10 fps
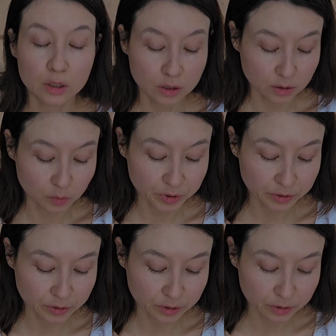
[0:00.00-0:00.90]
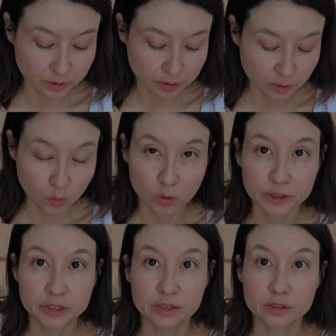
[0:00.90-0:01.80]
with the
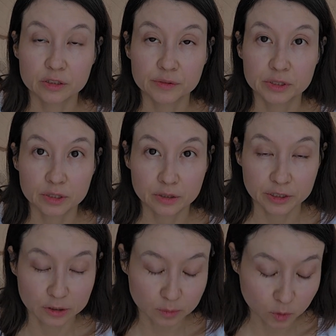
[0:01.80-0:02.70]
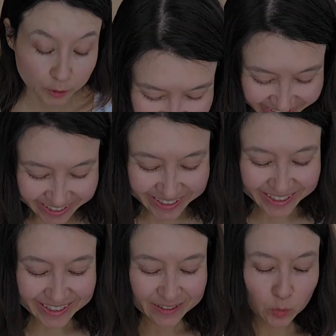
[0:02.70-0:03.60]
quarantine service at the airport.
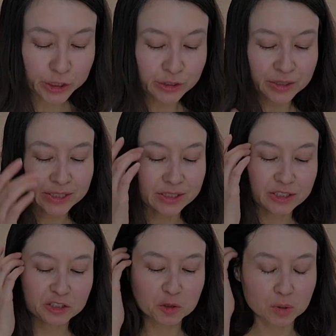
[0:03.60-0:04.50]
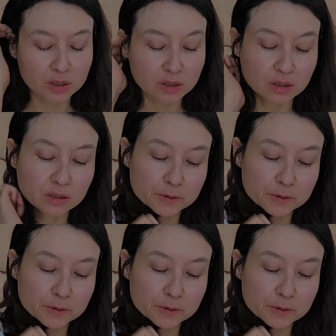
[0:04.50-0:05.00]
When you send your